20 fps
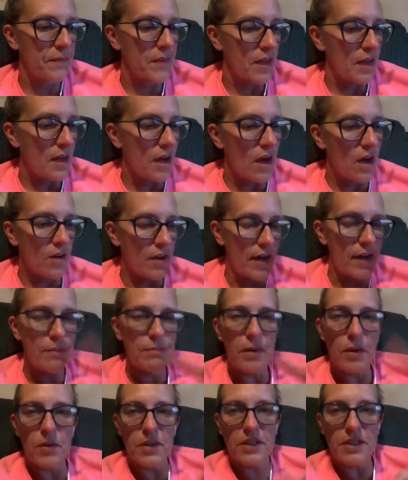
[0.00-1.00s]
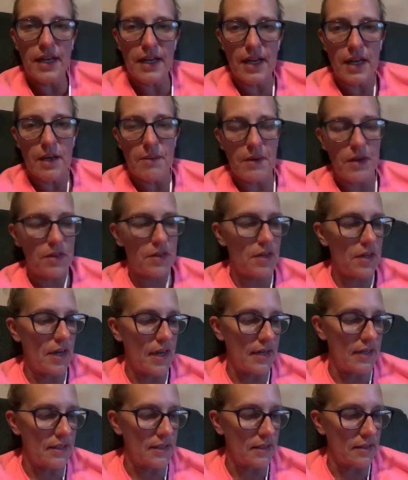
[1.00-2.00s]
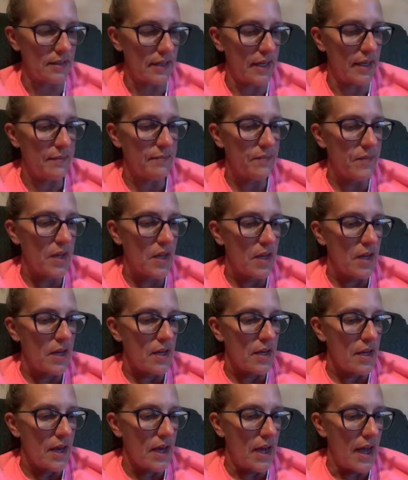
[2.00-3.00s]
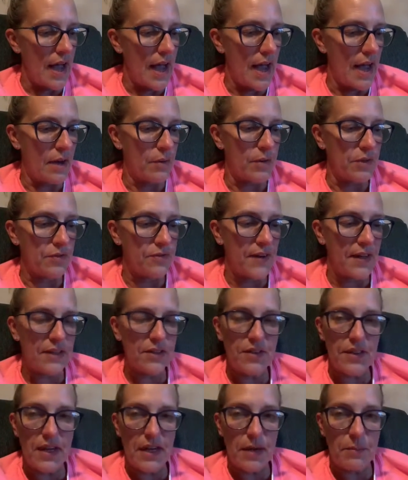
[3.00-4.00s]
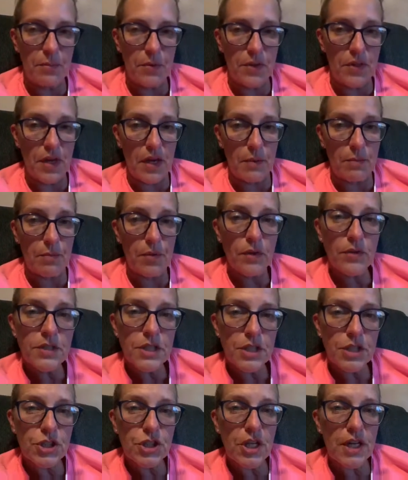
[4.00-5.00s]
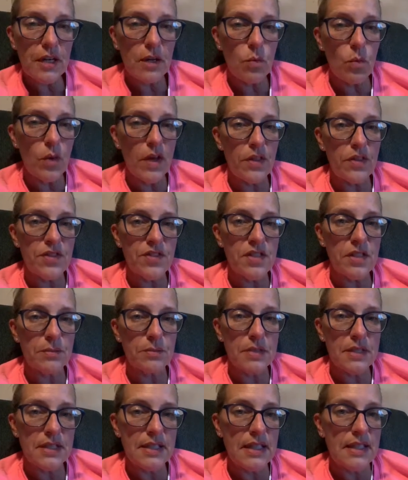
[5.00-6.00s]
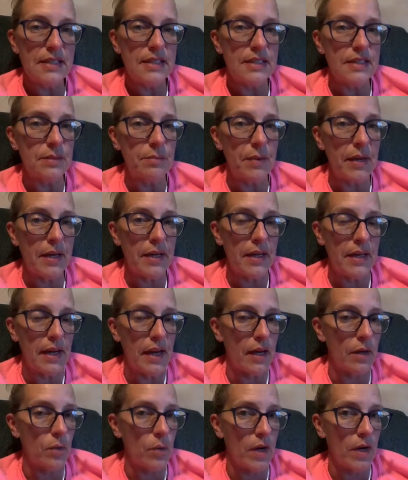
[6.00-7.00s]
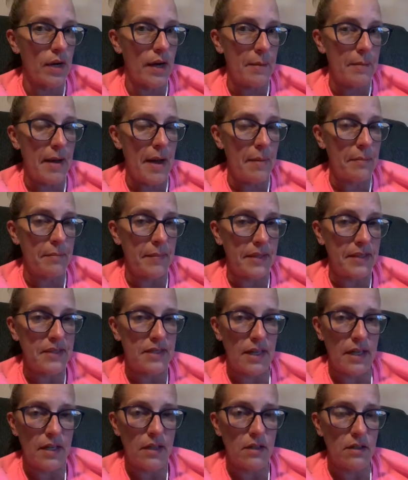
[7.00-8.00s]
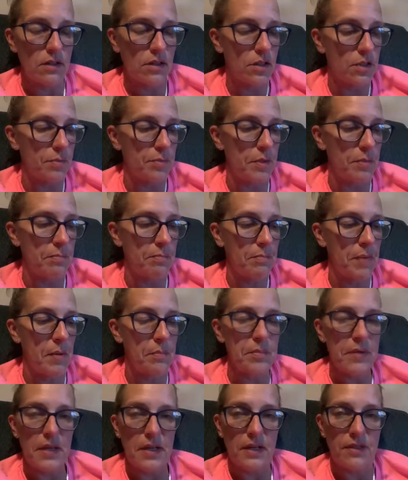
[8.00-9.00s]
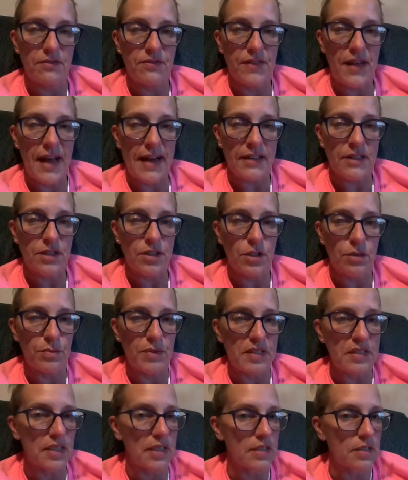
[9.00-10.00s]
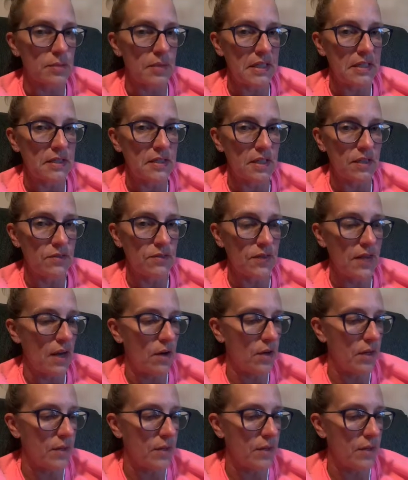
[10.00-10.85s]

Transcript: Okay, but we're talking about the ideal day. I would follow that up with a protein shake with some seeds depending on where I'm at in my cycle. Could be pumpkin and flax, could be sesame and sunflower.